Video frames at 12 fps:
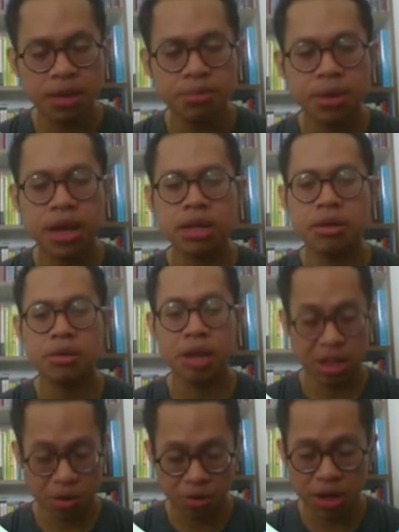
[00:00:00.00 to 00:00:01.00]
but
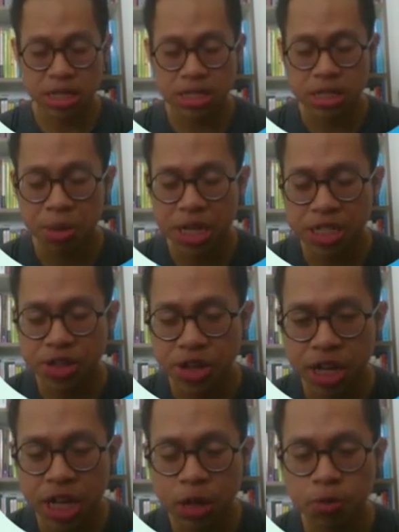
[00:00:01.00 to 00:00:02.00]
and what is the
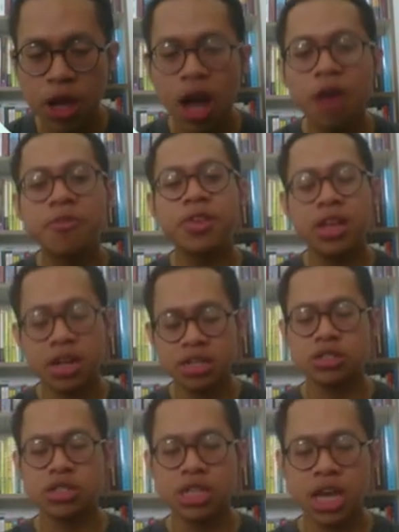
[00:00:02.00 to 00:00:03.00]
material that we have
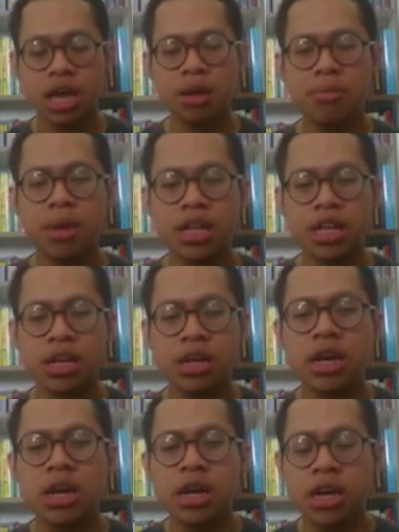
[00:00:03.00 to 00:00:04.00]
learned today. But
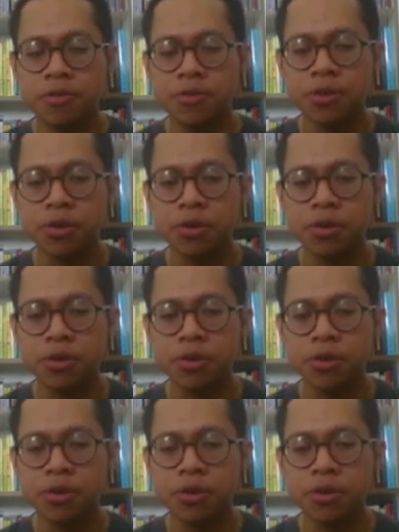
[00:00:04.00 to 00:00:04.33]
if you